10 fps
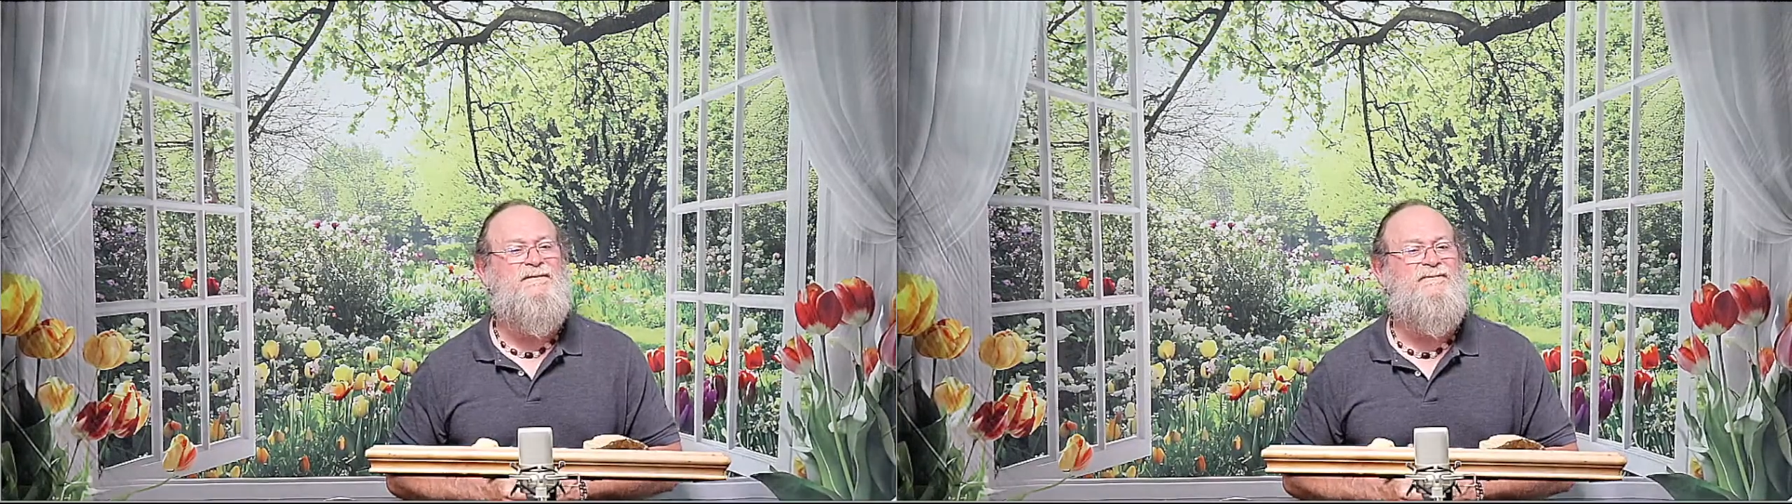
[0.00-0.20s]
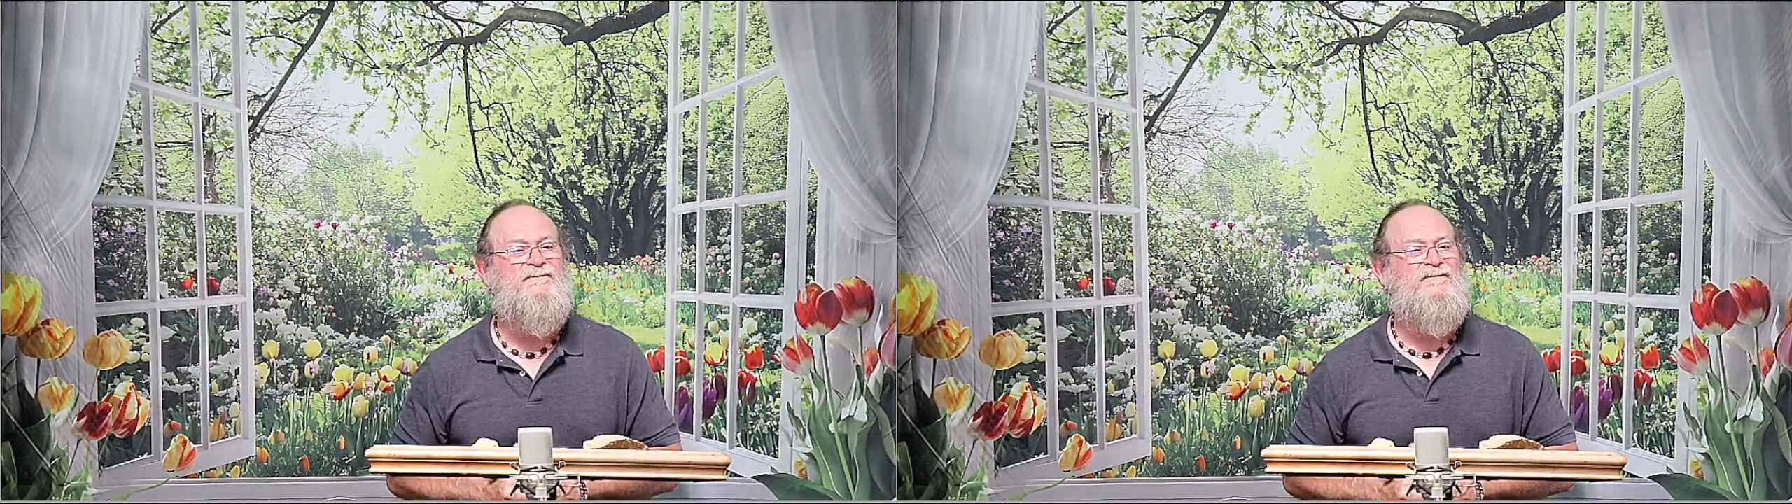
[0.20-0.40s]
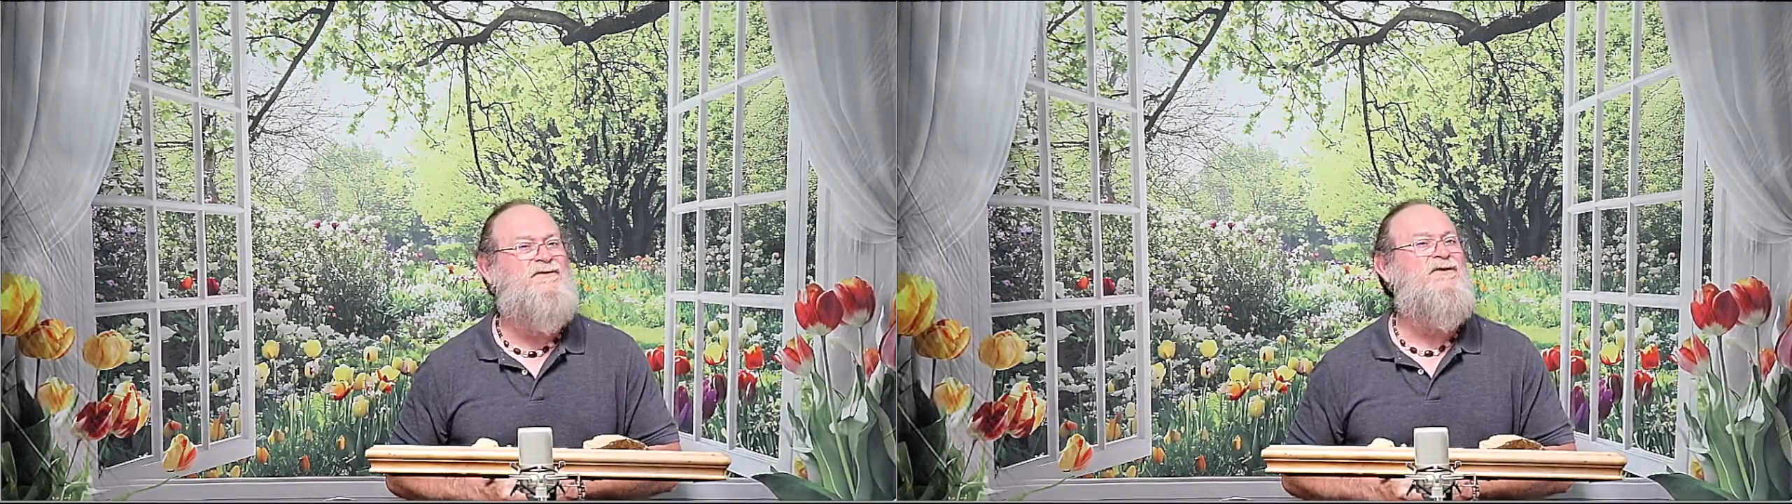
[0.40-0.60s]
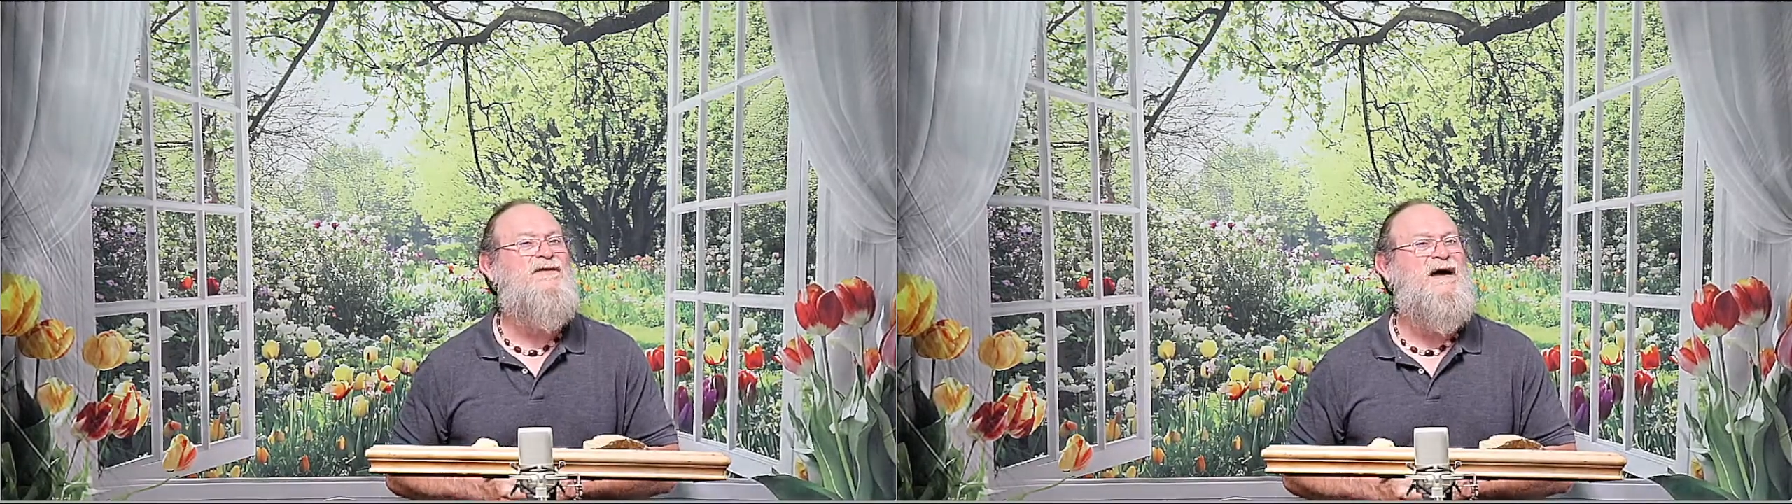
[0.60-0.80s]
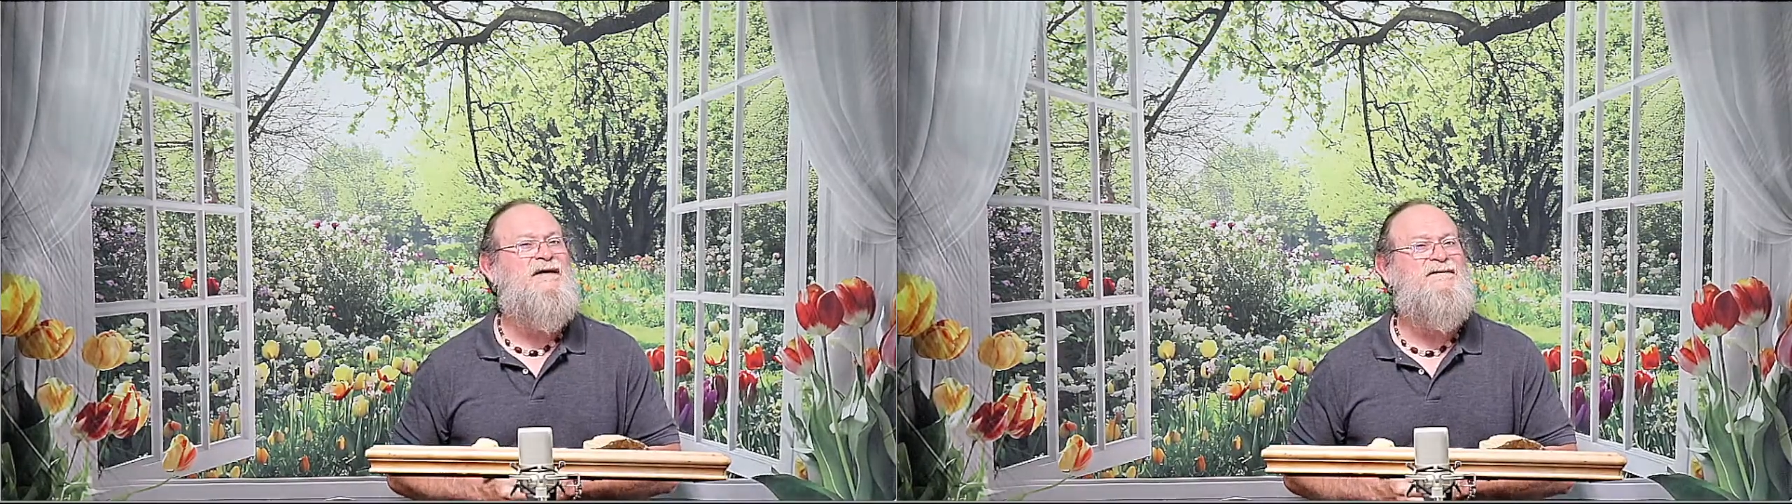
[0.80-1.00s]
for 2,000
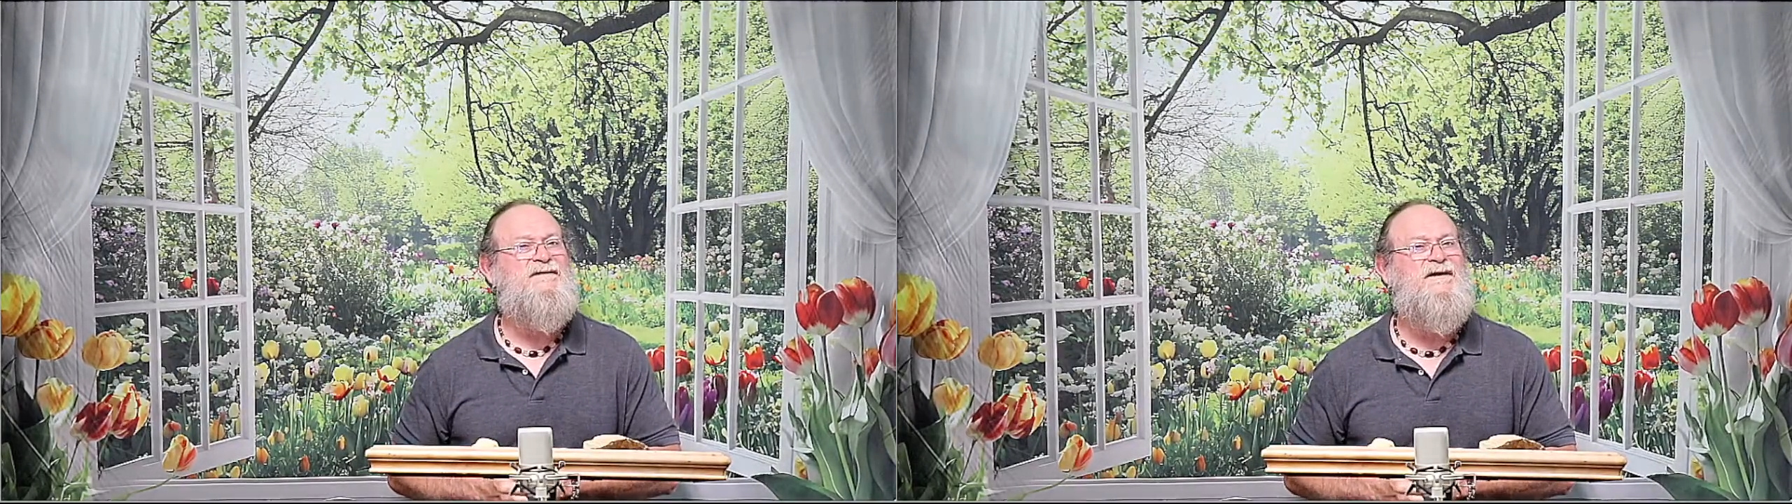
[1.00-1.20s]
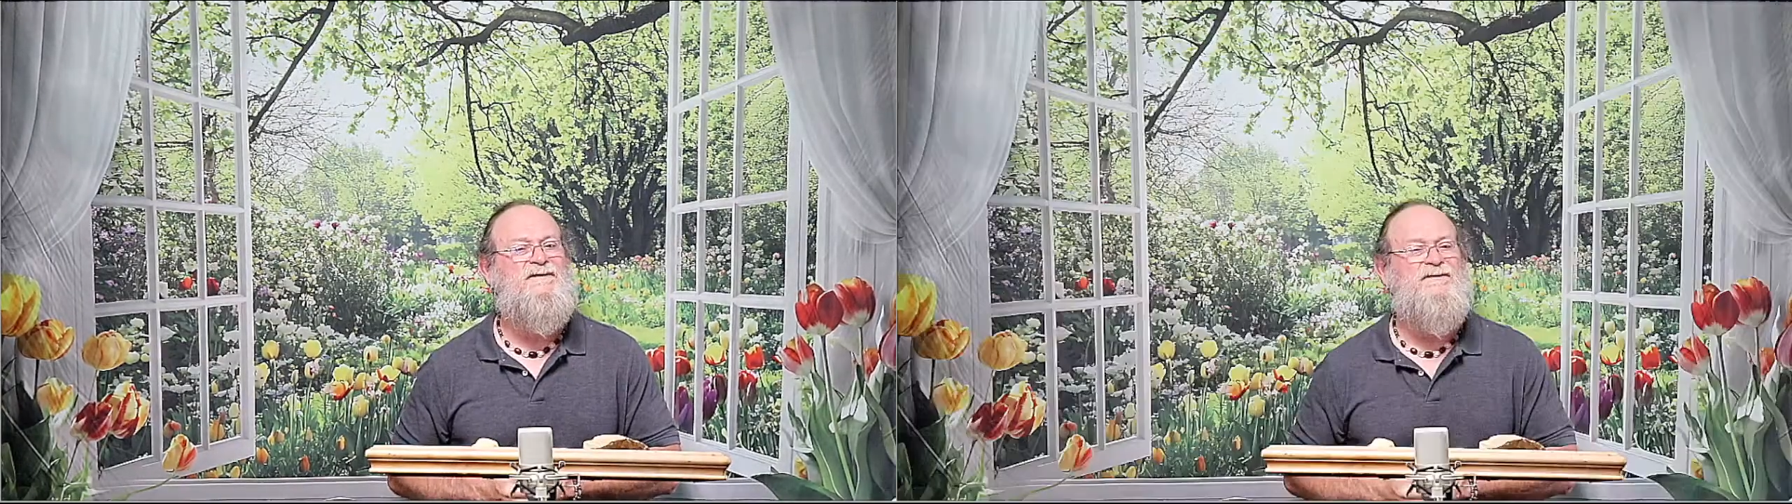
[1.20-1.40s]
years.